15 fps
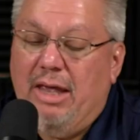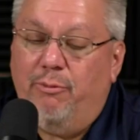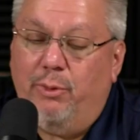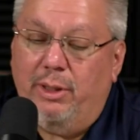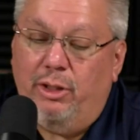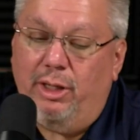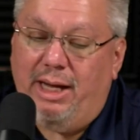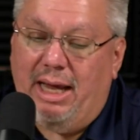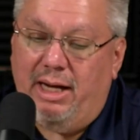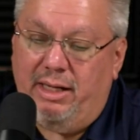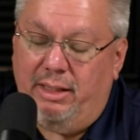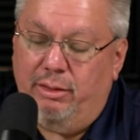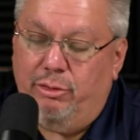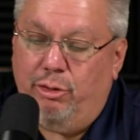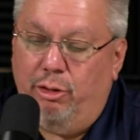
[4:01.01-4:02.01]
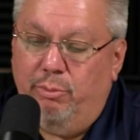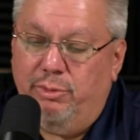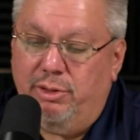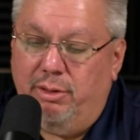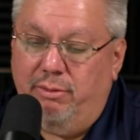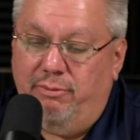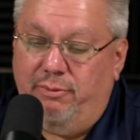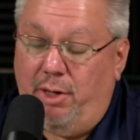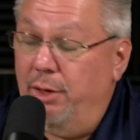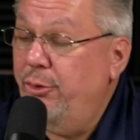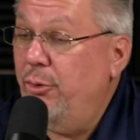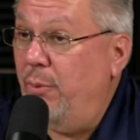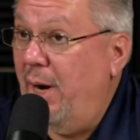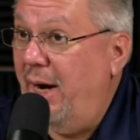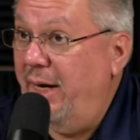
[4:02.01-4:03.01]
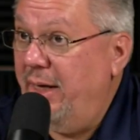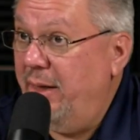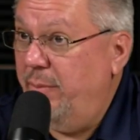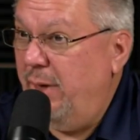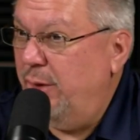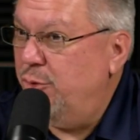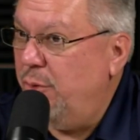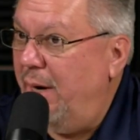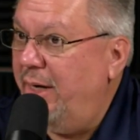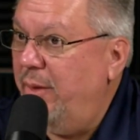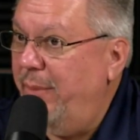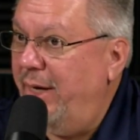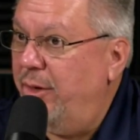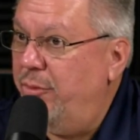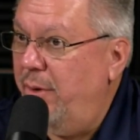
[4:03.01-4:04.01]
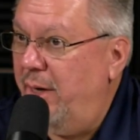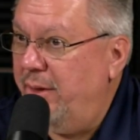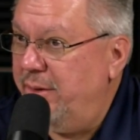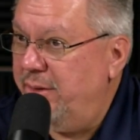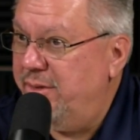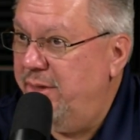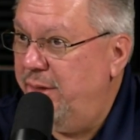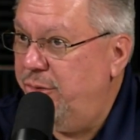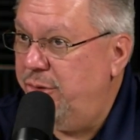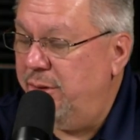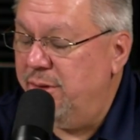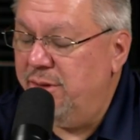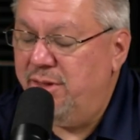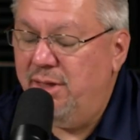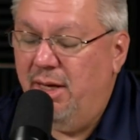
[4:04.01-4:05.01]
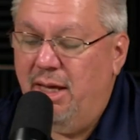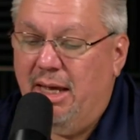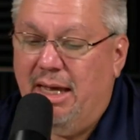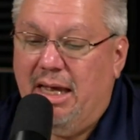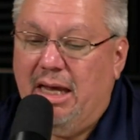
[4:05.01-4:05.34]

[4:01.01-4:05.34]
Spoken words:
we look at it in terms of underwriting and trying to make credit decisions,